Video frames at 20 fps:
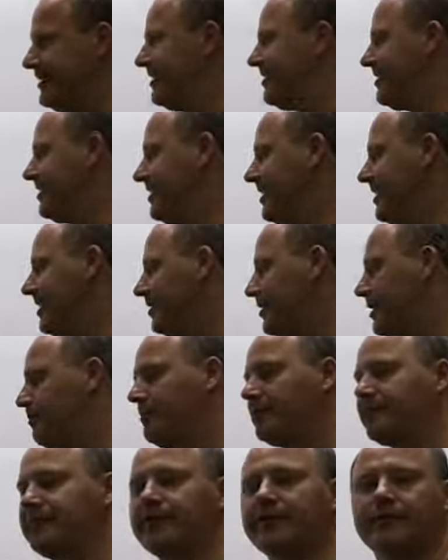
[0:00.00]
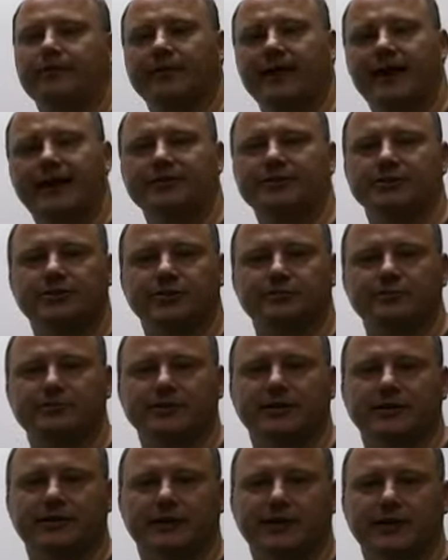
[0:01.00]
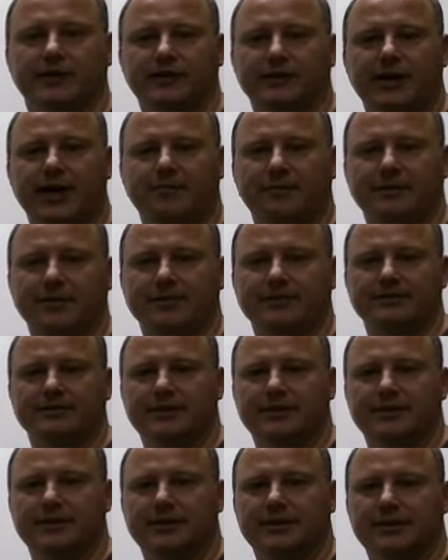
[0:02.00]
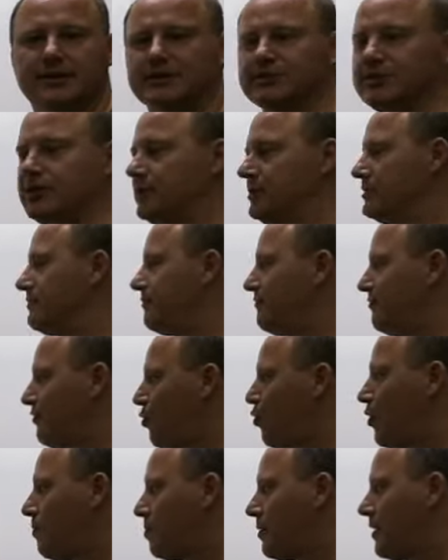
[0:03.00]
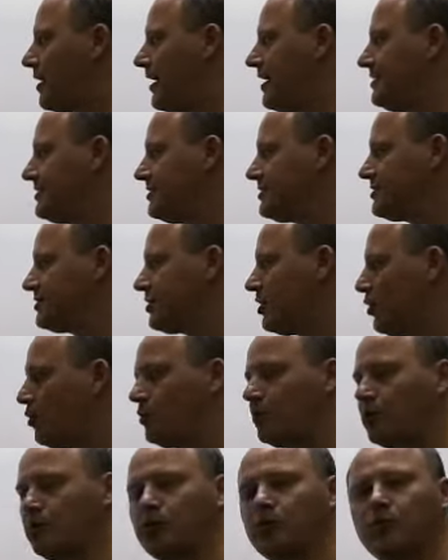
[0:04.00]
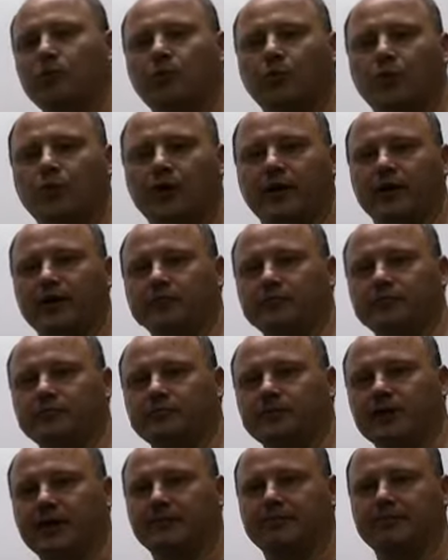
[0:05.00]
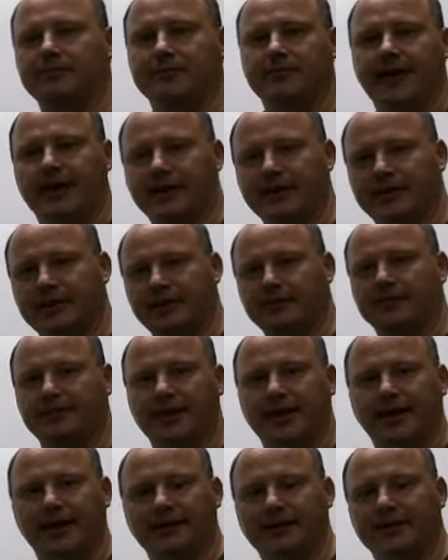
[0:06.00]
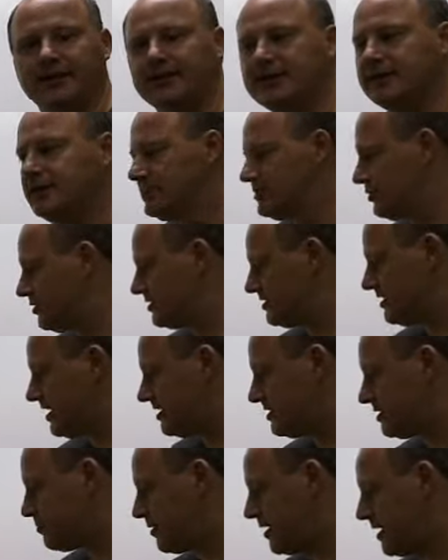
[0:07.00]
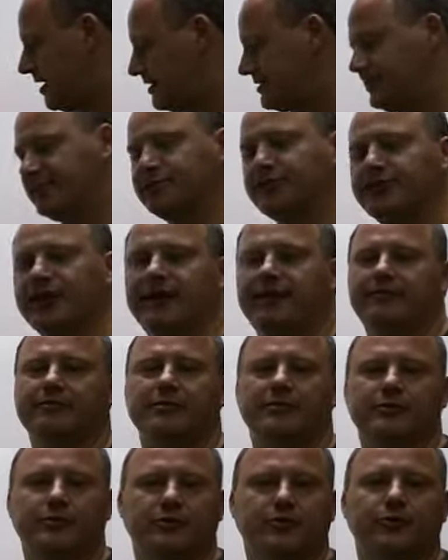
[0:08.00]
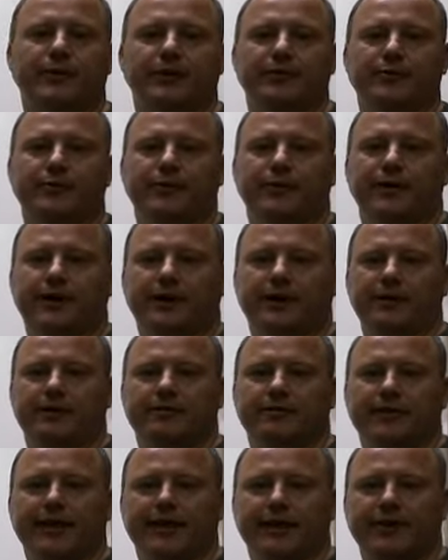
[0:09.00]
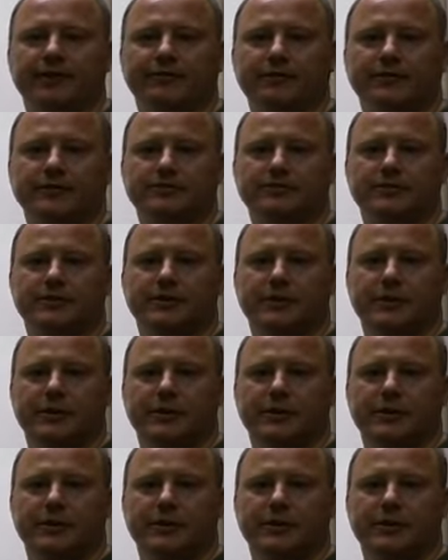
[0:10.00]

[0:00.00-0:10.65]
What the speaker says: Well, you got a couple of vertical asymptotes on top of this. So there's 4 places total where it goes from up, down, So it's not surprising that you have three intervals